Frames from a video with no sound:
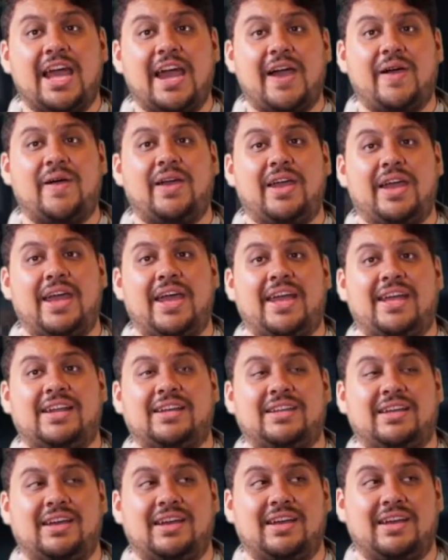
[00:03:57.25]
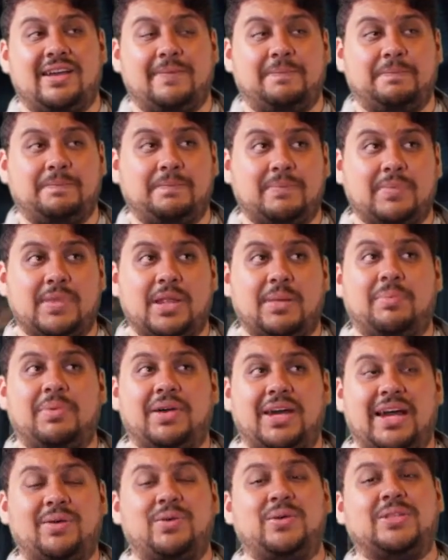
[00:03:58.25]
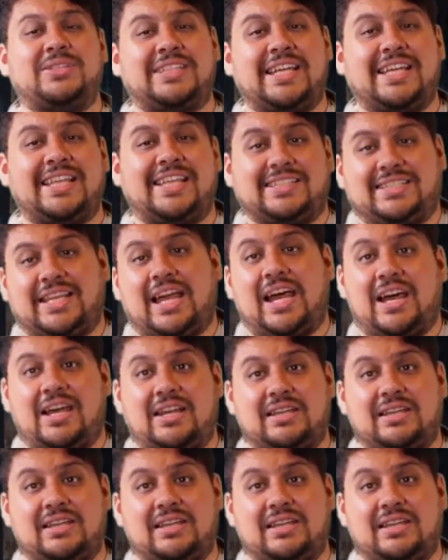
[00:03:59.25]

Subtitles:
But I will say this.